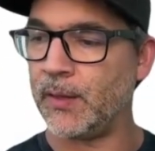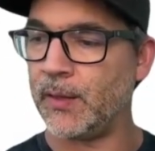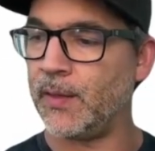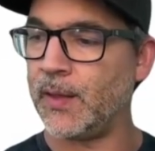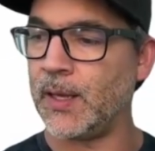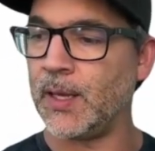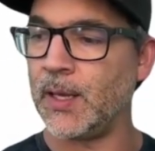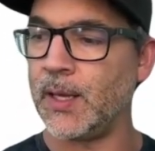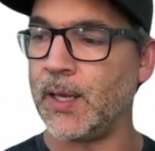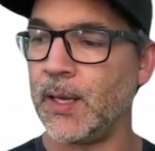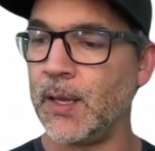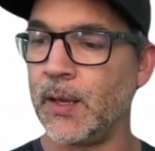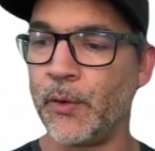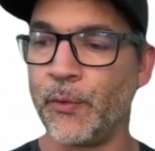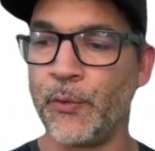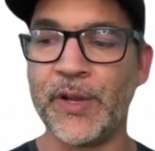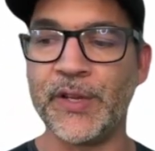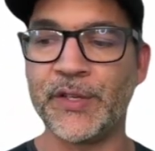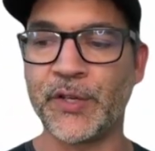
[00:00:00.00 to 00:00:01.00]
the
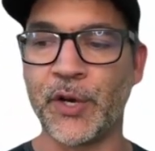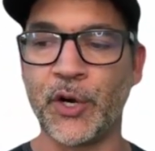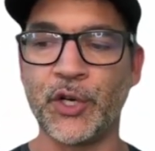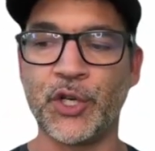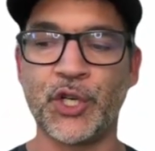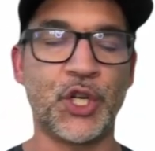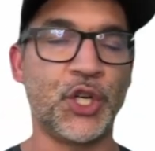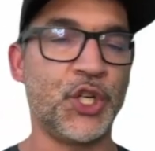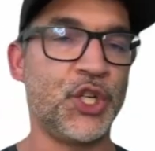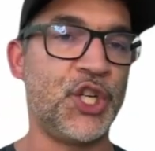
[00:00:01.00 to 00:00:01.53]
research